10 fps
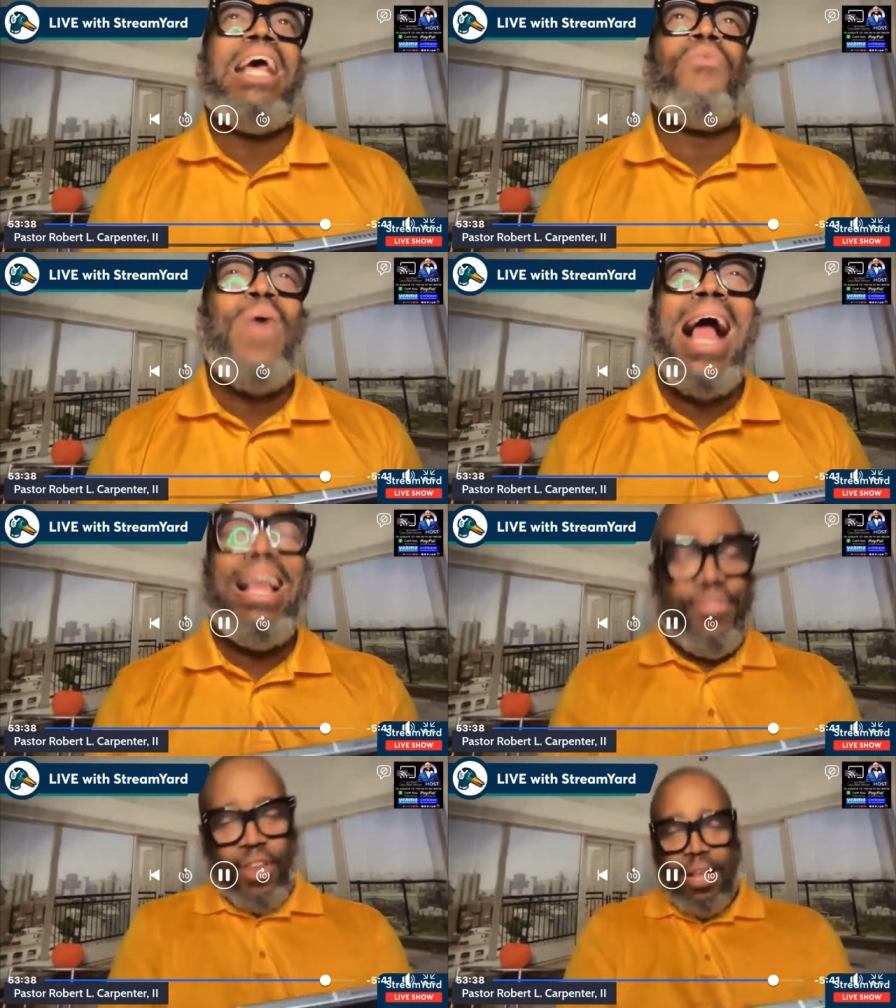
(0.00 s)
get
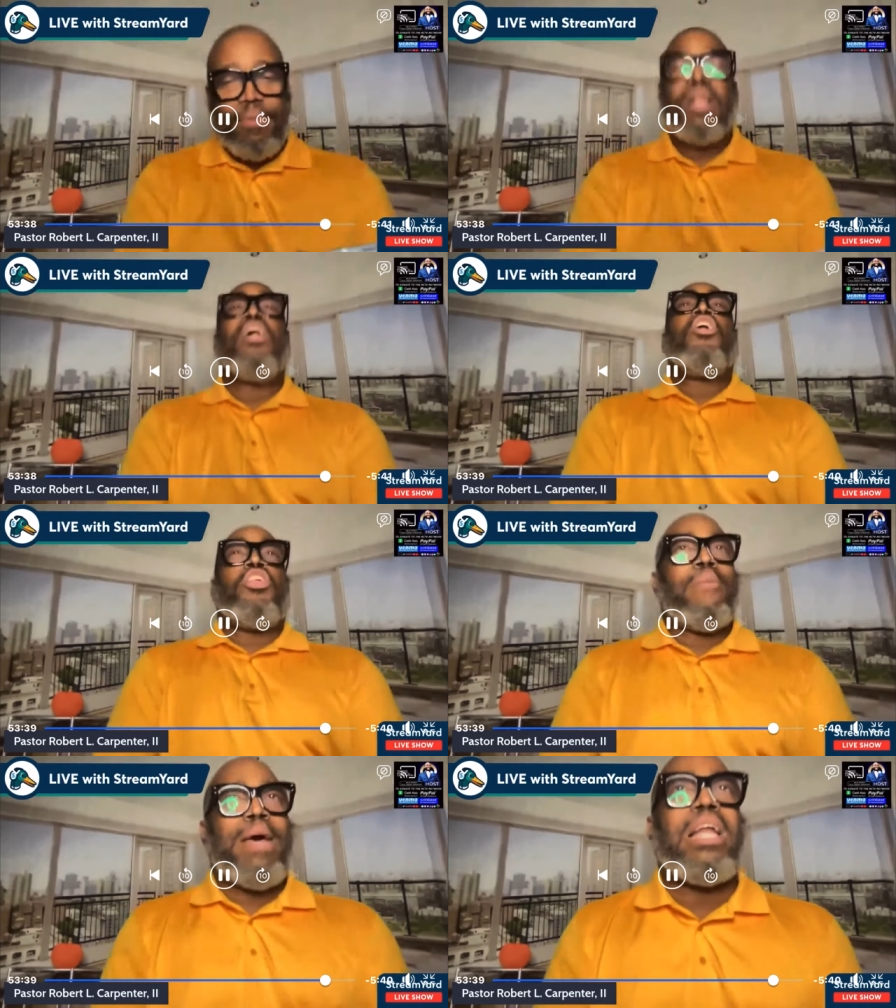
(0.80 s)
right.
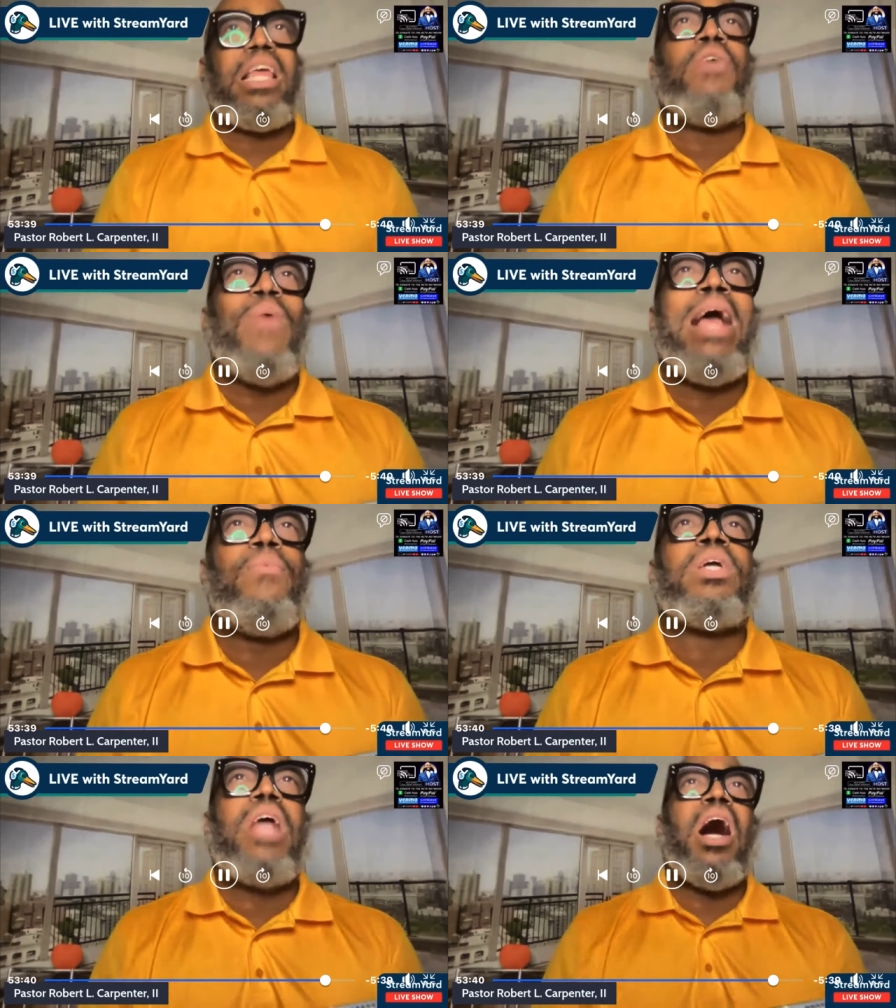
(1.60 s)
You better get
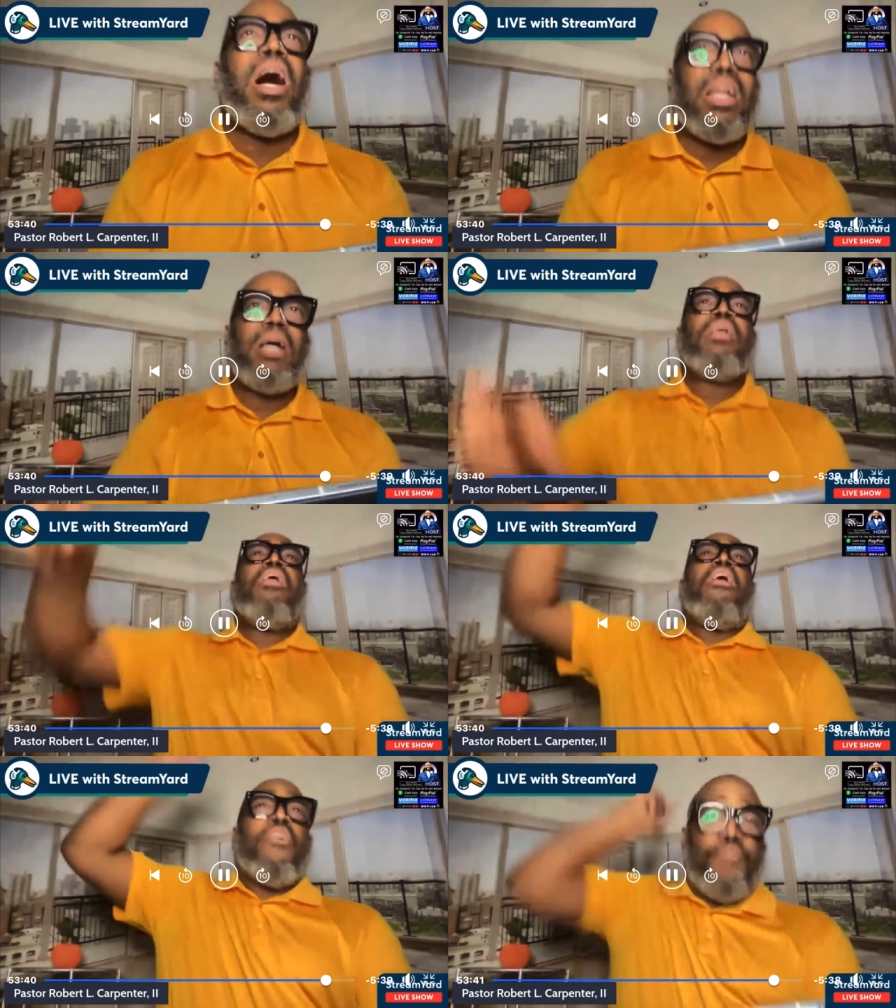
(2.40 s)
right with God. Uh,
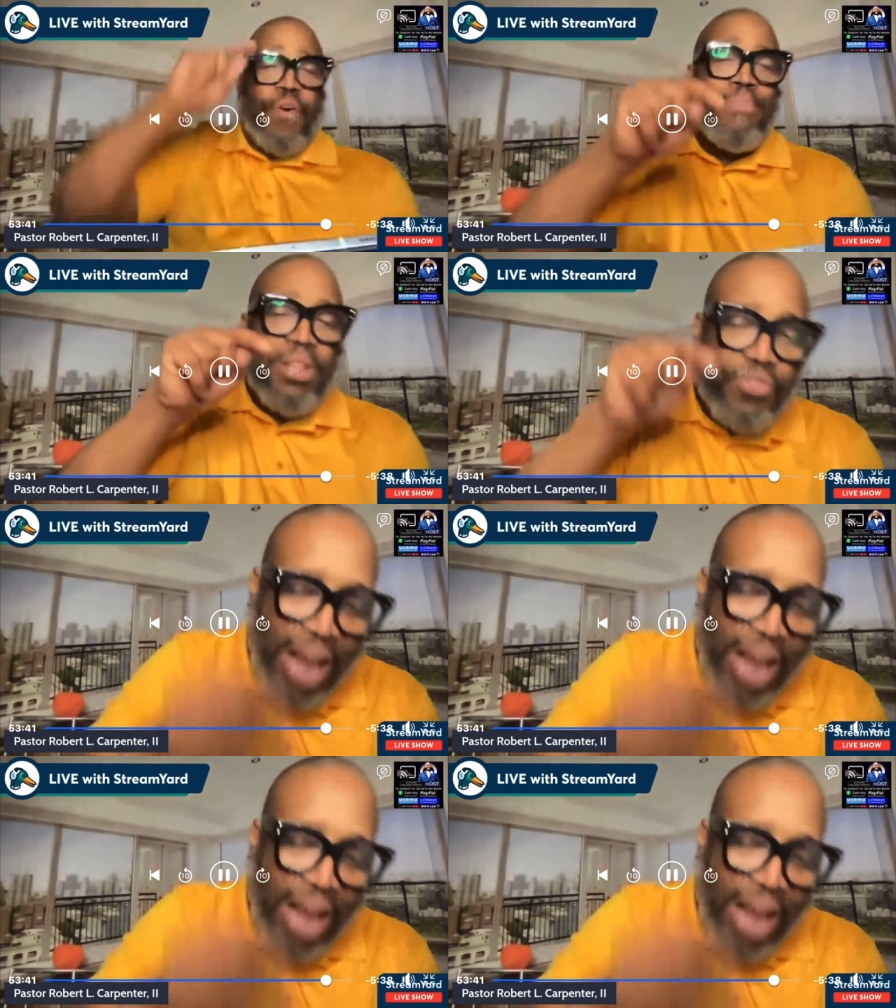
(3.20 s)
from the